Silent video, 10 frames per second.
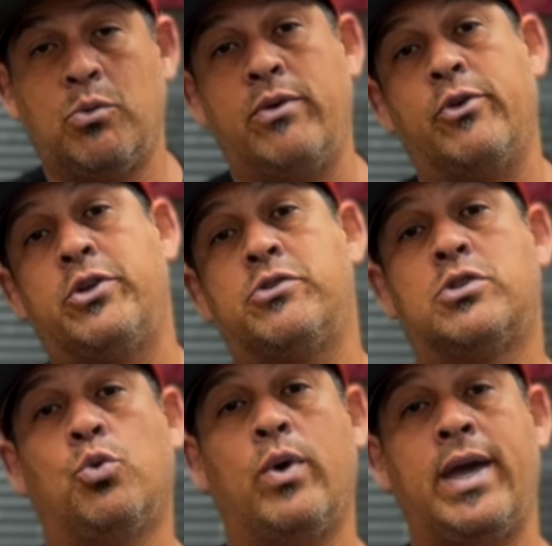We've reduced
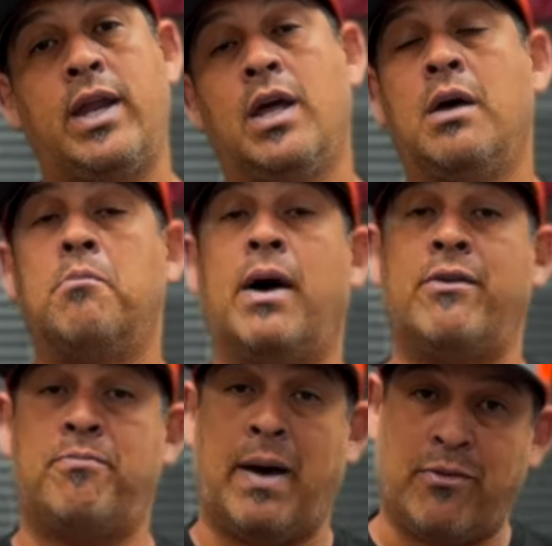the weight by
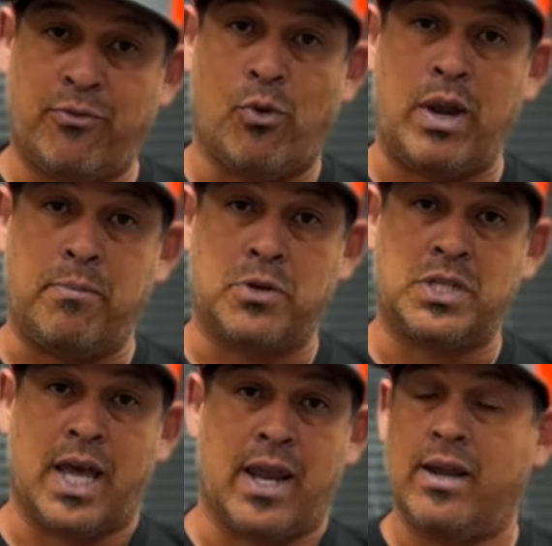about
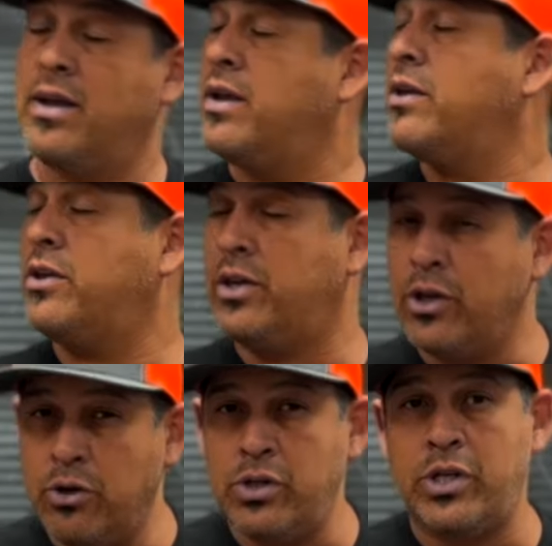40%
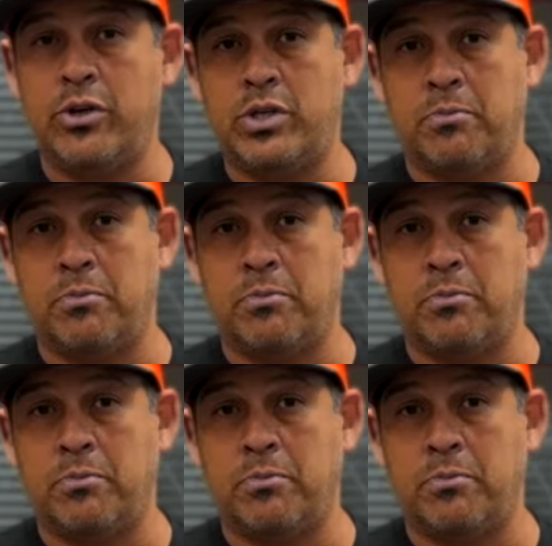huge, huge